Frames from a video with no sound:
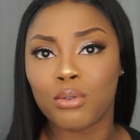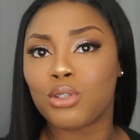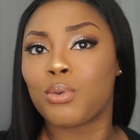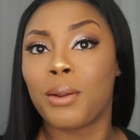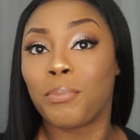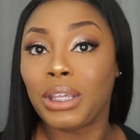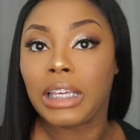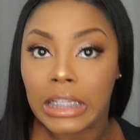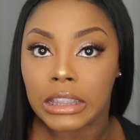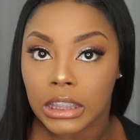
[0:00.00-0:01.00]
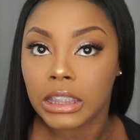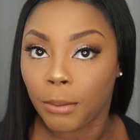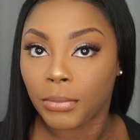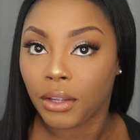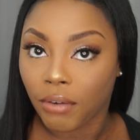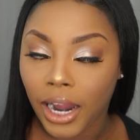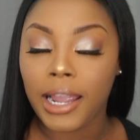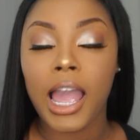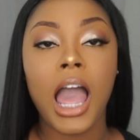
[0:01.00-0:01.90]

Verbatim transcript: You just want to be into something, right?